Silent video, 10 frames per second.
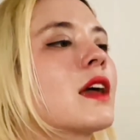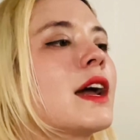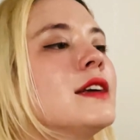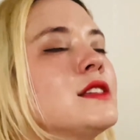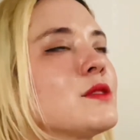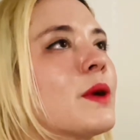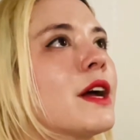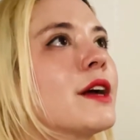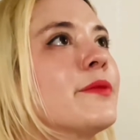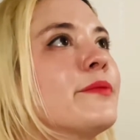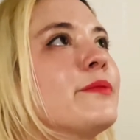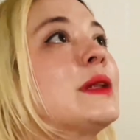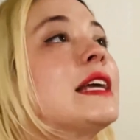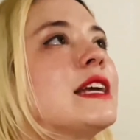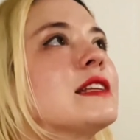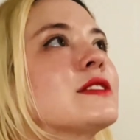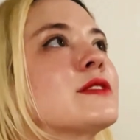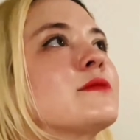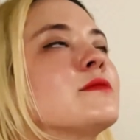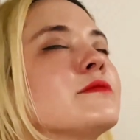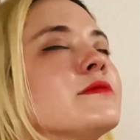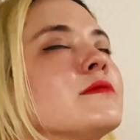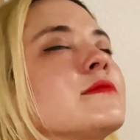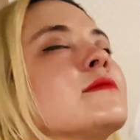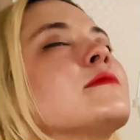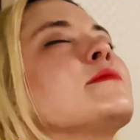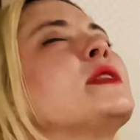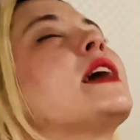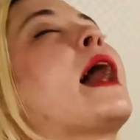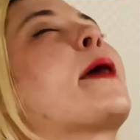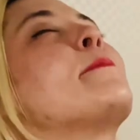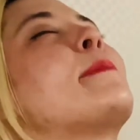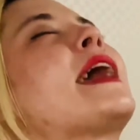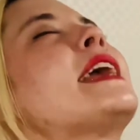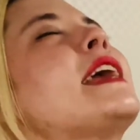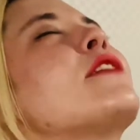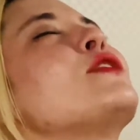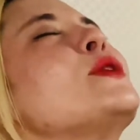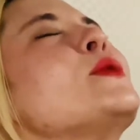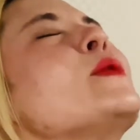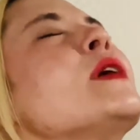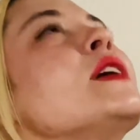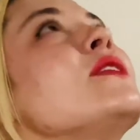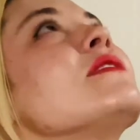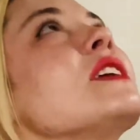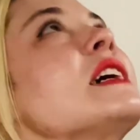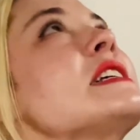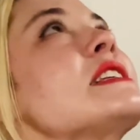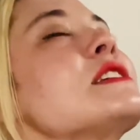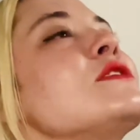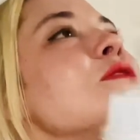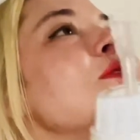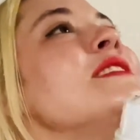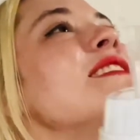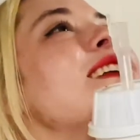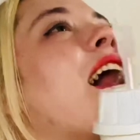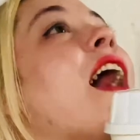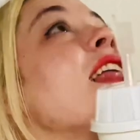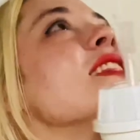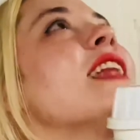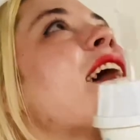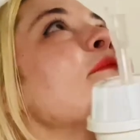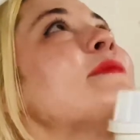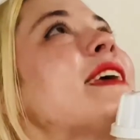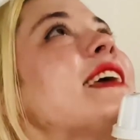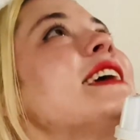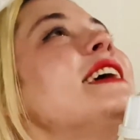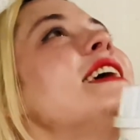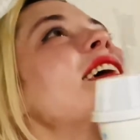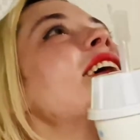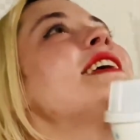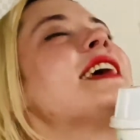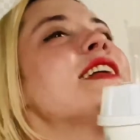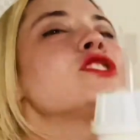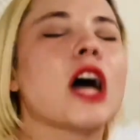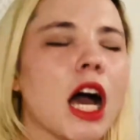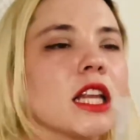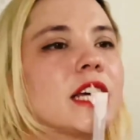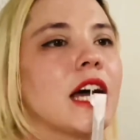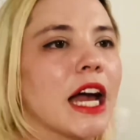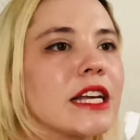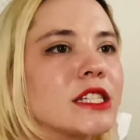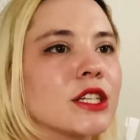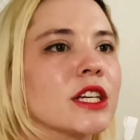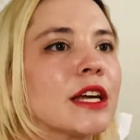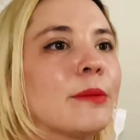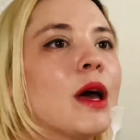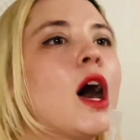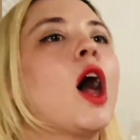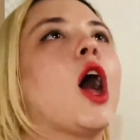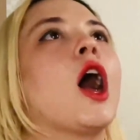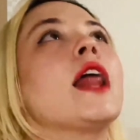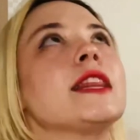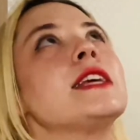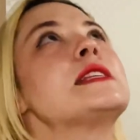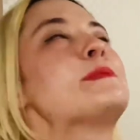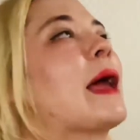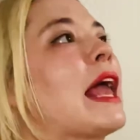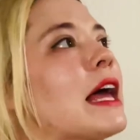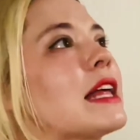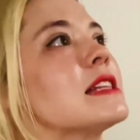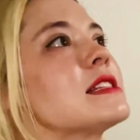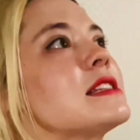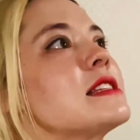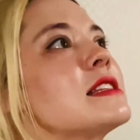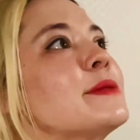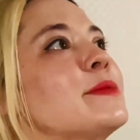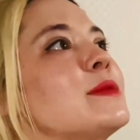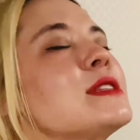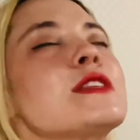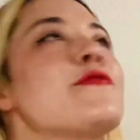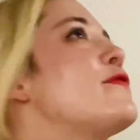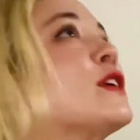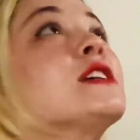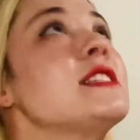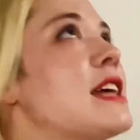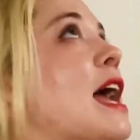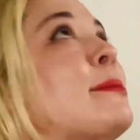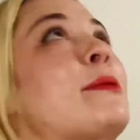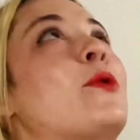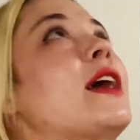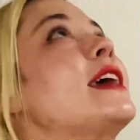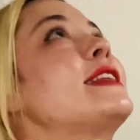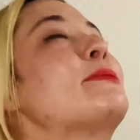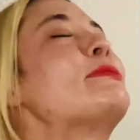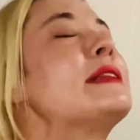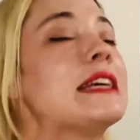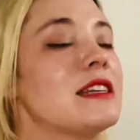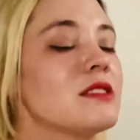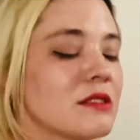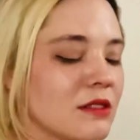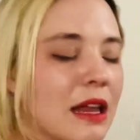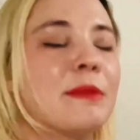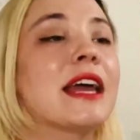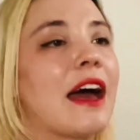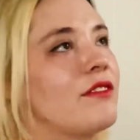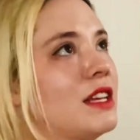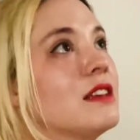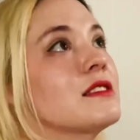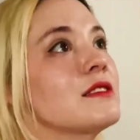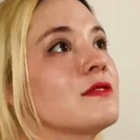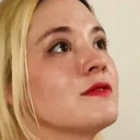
I swear, please, I'm begging of you, universe, do not let me get chocolate ice cream on these pants. This is the first time I'm wearing them. Please let me have this